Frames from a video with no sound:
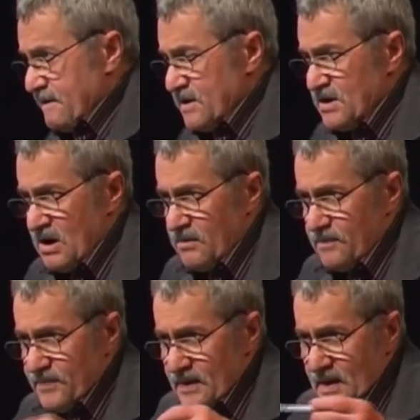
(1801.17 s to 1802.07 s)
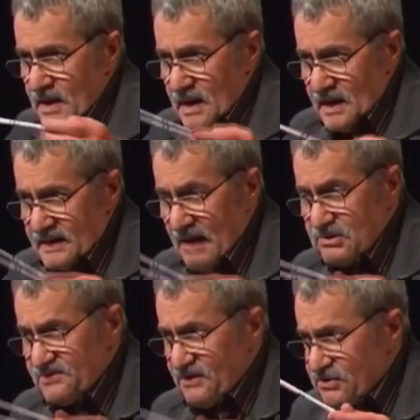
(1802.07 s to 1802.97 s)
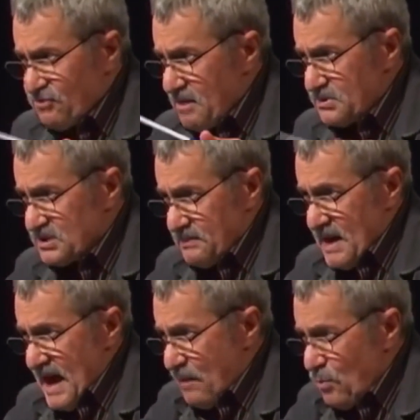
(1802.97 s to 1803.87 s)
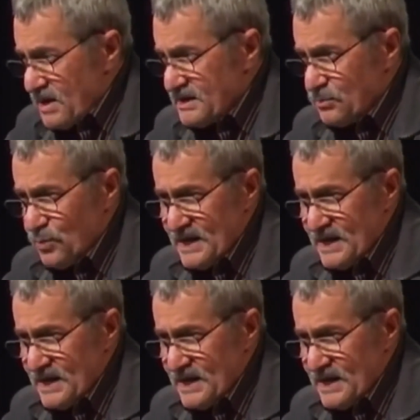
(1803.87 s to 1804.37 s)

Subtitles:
You know, that was a very troublesome. And what did